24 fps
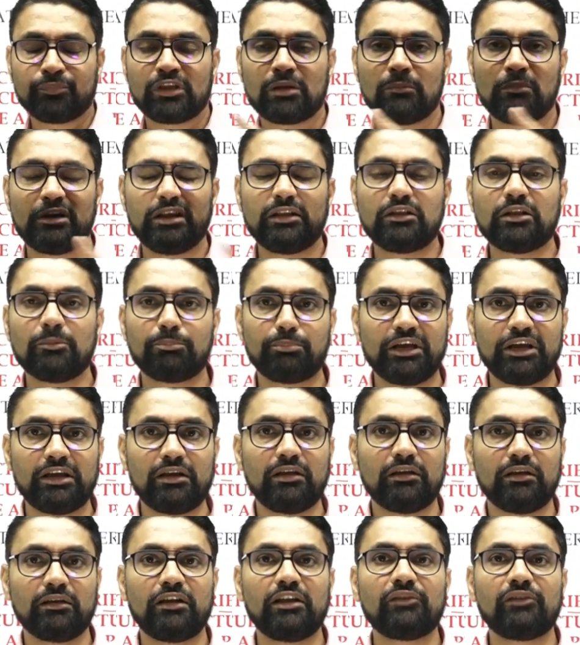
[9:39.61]
But in the
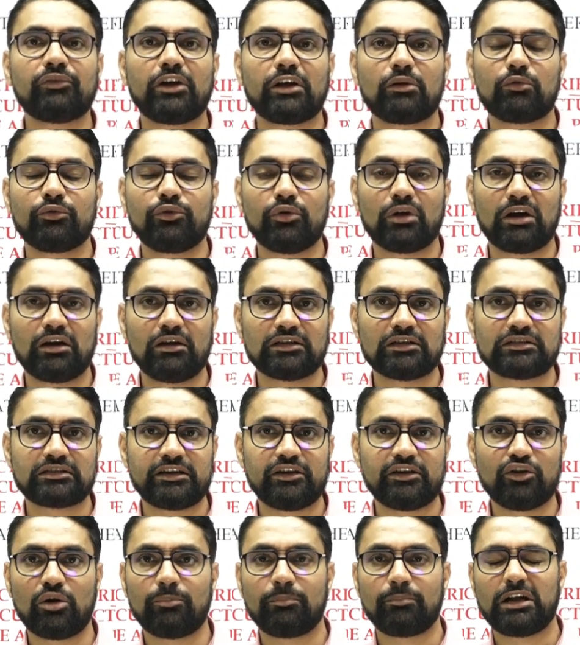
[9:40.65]
beginning, define your
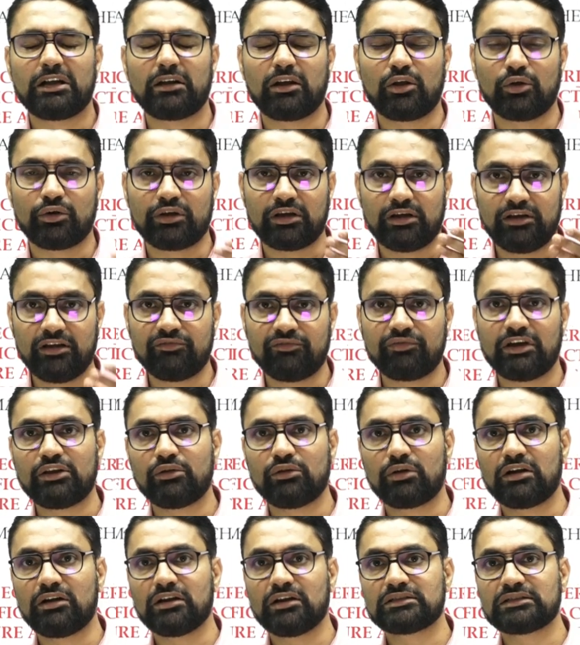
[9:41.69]
understanding of patriarchy. Define
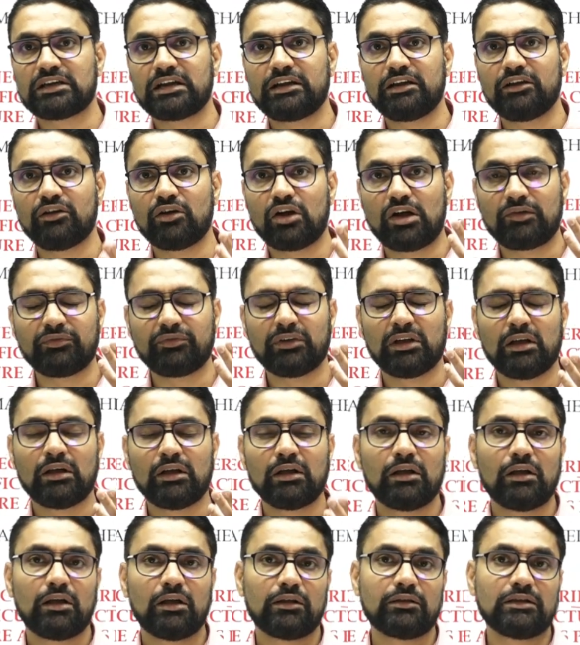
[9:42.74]
your understanding of
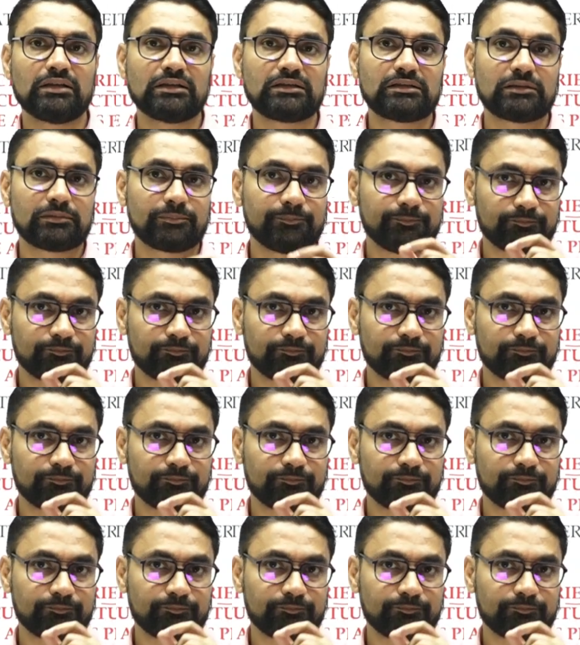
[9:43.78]
this